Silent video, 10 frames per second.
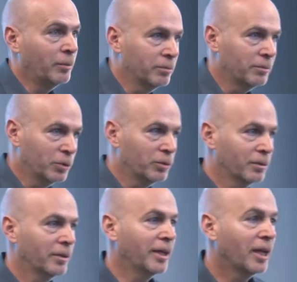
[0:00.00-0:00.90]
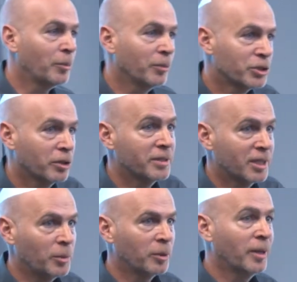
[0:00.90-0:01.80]
I'm getting up my chair,
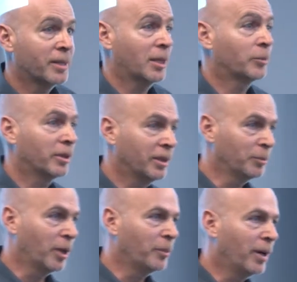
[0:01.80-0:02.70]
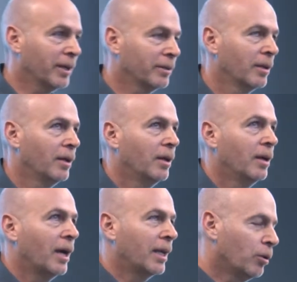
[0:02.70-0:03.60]
stepping back, something in my mind,
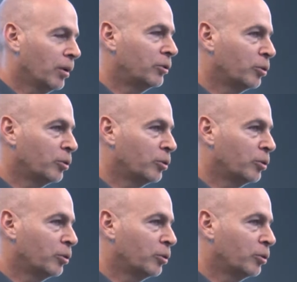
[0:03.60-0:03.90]
and going